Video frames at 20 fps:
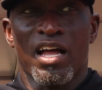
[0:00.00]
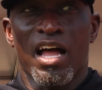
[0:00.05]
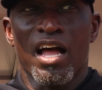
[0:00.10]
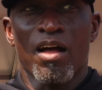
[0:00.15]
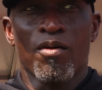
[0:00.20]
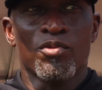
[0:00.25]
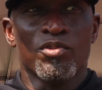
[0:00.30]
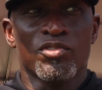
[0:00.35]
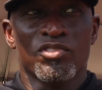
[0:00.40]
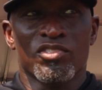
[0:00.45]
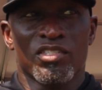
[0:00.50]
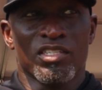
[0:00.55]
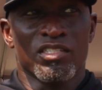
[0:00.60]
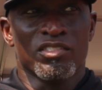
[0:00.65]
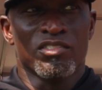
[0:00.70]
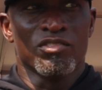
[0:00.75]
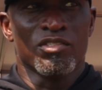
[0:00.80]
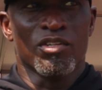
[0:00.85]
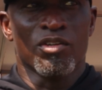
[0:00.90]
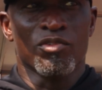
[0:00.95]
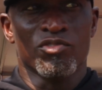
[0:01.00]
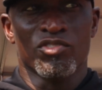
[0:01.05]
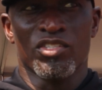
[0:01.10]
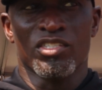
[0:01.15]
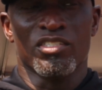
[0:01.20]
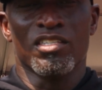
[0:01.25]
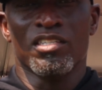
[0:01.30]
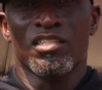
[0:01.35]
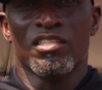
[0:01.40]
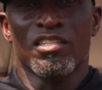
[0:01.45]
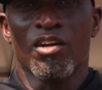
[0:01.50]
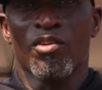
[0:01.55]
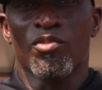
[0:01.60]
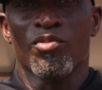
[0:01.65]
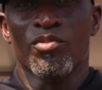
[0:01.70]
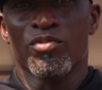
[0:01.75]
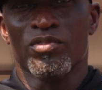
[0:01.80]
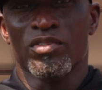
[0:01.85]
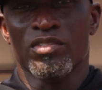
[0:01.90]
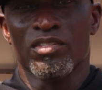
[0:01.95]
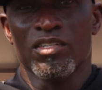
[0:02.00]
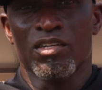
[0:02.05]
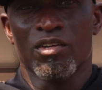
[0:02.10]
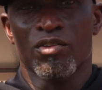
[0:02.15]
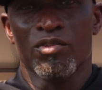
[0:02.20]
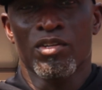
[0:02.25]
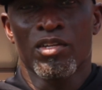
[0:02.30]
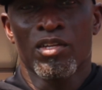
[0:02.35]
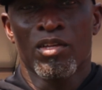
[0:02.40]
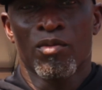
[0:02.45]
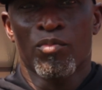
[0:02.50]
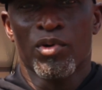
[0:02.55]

I was just, you know, just didn't know, you know.